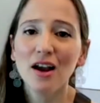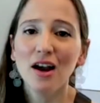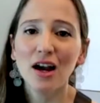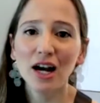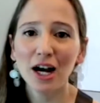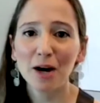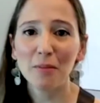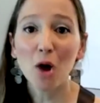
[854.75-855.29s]

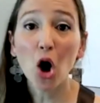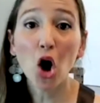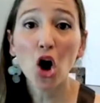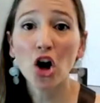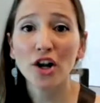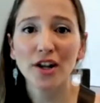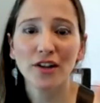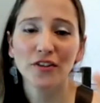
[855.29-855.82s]

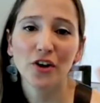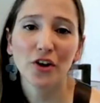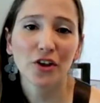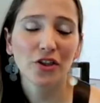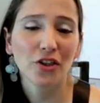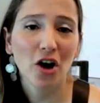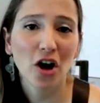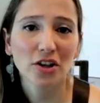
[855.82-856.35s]
on their
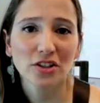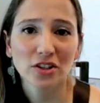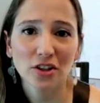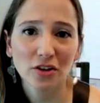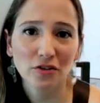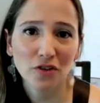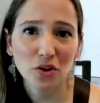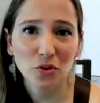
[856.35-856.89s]
thoughts and
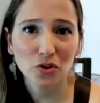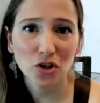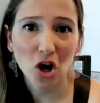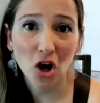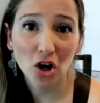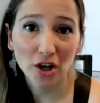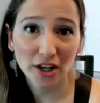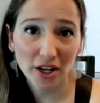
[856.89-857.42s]
their views
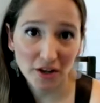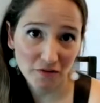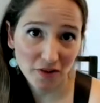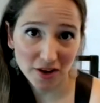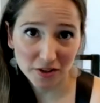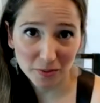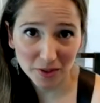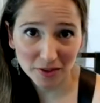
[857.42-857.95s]
on
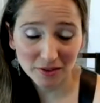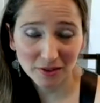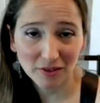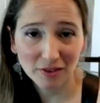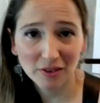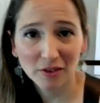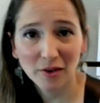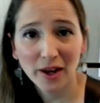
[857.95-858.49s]
investments,
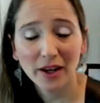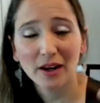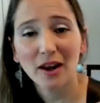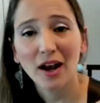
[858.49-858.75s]
right?